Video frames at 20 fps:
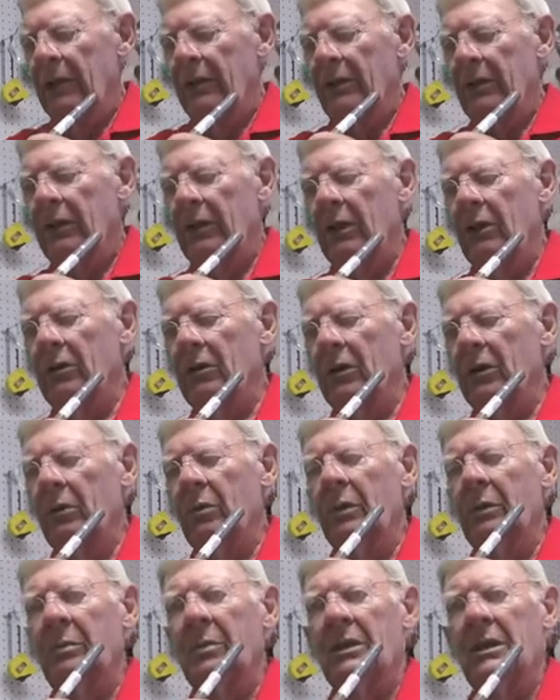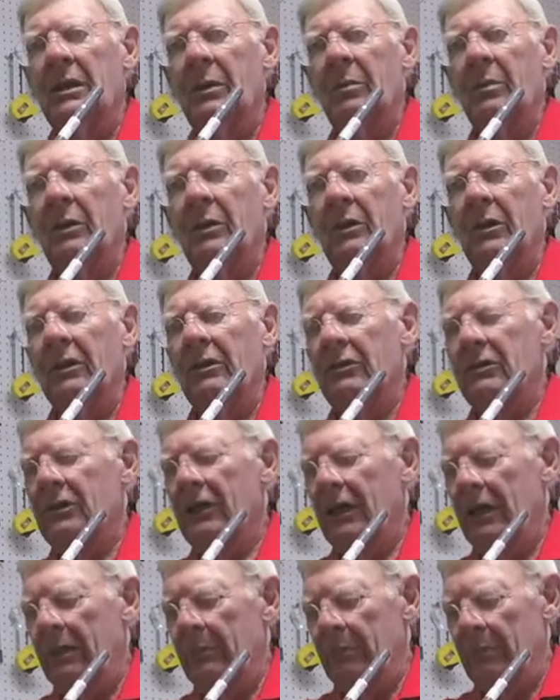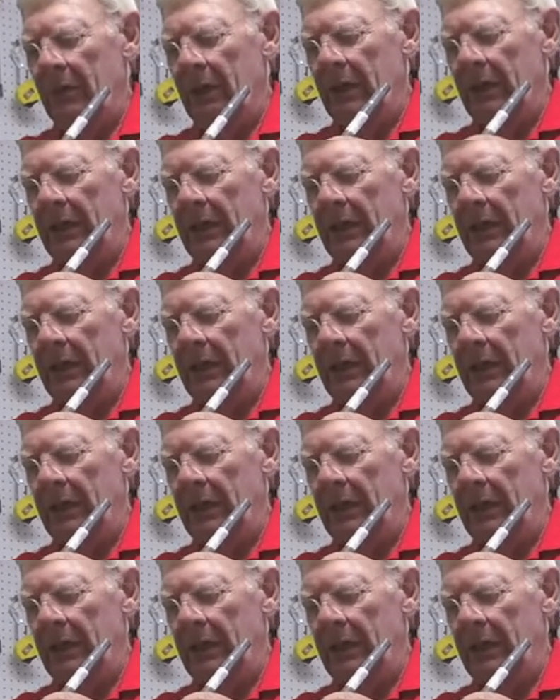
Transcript: the logo would be up here on top